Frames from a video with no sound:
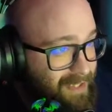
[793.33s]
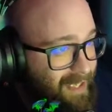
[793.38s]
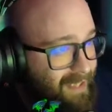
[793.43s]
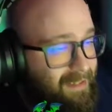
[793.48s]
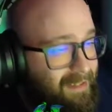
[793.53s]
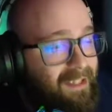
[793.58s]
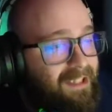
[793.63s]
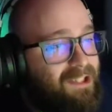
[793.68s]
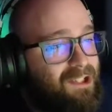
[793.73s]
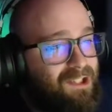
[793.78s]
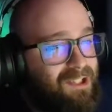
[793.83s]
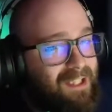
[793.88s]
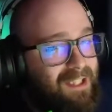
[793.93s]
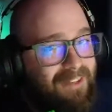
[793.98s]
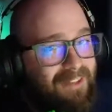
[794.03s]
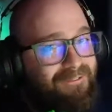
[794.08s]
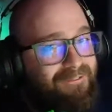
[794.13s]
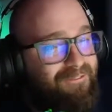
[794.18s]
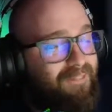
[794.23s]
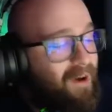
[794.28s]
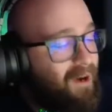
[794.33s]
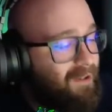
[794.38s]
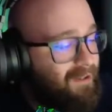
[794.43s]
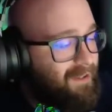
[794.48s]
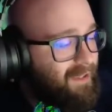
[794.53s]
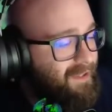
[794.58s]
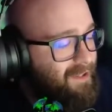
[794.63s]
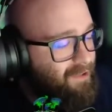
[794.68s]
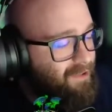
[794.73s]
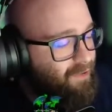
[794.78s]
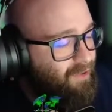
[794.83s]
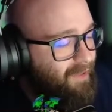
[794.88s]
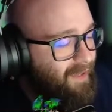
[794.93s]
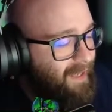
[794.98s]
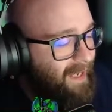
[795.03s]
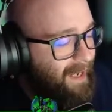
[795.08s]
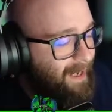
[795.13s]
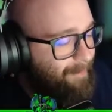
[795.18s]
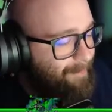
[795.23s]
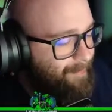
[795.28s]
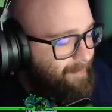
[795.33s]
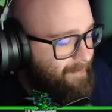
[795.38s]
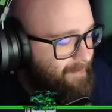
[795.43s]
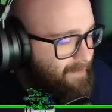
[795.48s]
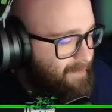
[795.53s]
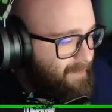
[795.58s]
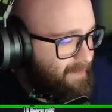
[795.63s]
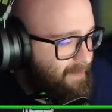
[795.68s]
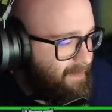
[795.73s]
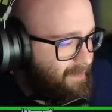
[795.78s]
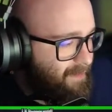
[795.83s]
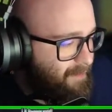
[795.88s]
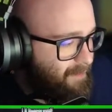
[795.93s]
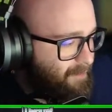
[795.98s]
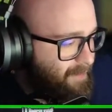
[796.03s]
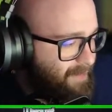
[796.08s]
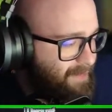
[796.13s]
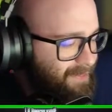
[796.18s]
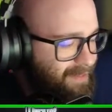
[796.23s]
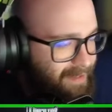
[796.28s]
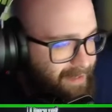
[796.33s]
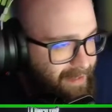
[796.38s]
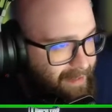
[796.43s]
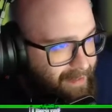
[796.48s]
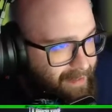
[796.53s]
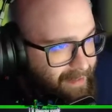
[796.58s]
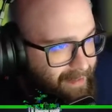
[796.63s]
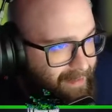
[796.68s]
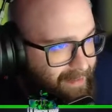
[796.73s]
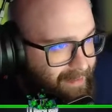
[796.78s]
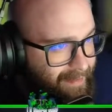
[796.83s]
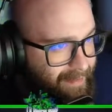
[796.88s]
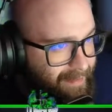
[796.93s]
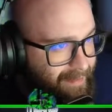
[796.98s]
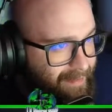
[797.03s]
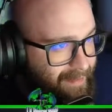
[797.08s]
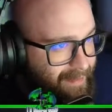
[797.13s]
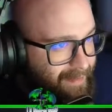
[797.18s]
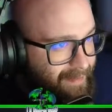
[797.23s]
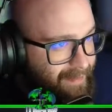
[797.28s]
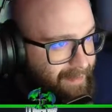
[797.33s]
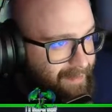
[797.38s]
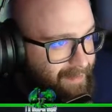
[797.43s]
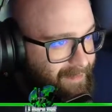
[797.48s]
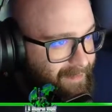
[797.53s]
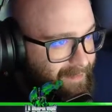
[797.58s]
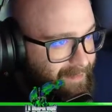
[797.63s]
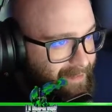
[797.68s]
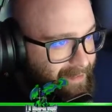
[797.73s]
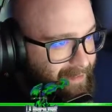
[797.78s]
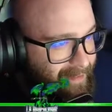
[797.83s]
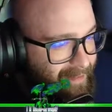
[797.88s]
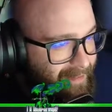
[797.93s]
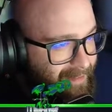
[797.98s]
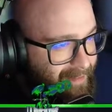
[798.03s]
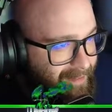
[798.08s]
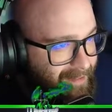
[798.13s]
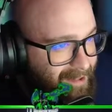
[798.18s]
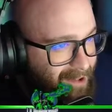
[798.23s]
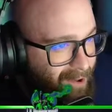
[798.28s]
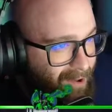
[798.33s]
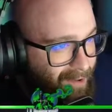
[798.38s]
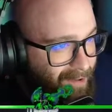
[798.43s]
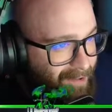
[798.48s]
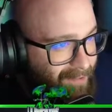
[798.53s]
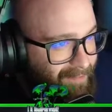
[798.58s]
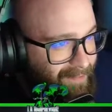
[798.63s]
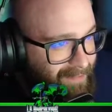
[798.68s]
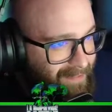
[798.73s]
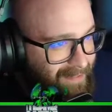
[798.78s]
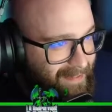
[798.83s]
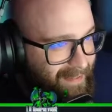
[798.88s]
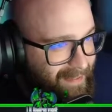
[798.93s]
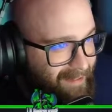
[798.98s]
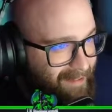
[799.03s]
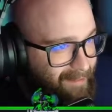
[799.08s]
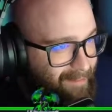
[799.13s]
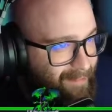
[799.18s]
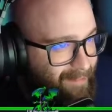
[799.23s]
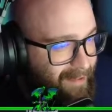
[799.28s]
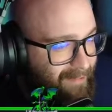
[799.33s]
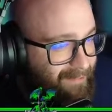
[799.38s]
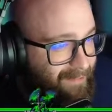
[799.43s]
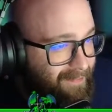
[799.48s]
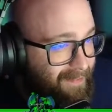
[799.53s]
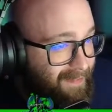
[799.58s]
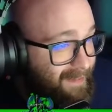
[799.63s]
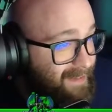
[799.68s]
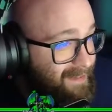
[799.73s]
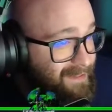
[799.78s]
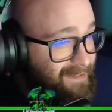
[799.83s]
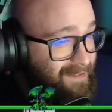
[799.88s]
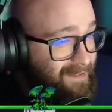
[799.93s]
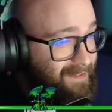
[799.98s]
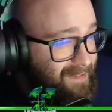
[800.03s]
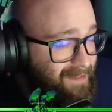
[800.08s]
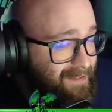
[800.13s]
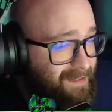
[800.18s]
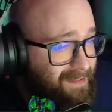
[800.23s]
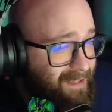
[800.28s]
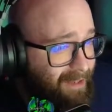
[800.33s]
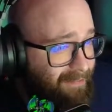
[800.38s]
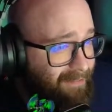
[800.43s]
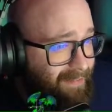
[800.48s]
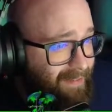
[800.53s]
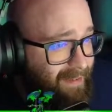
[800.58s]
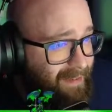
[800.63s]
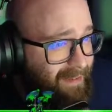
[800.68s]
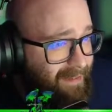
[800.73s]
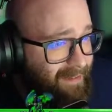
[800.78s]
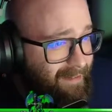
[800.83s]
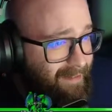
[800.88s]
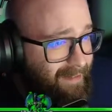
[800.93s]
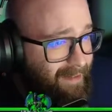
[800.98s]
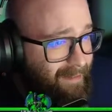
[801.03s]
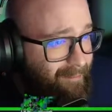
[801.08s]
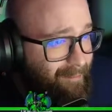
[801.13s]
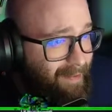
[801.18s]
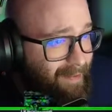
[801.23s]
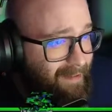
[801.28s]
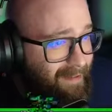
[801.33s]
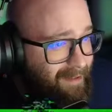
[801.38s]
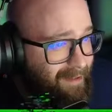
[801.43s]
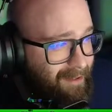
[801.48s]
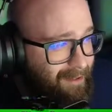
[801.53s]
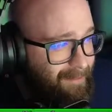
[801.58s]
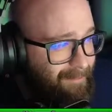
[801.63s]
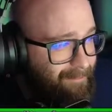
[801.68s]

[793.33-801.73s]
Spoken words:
they just like fall on your lap with the Carnival setup. I feel like it's definitely a better